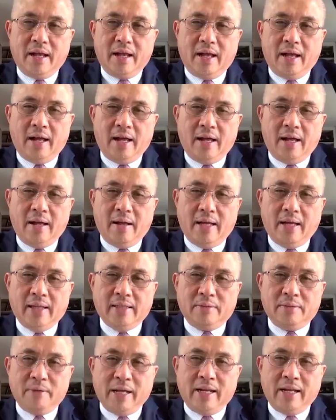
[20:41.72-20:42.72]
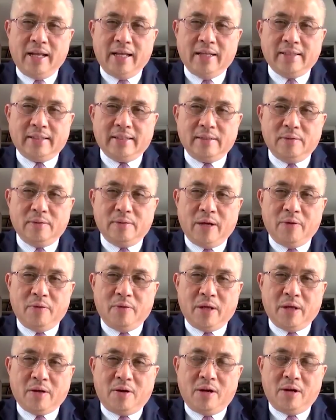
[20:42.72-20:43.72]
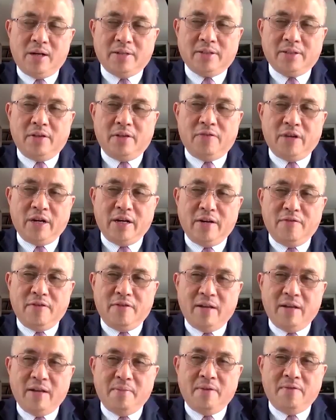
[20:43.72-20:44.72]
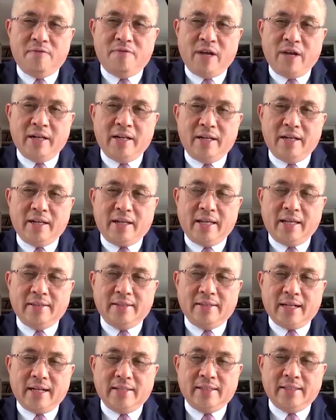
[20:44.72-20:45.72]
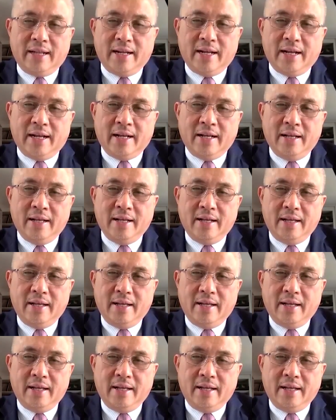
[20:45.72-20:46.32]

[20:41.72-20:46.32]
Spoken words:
as well as what we call a sovereign development fund in the case of Khazanah.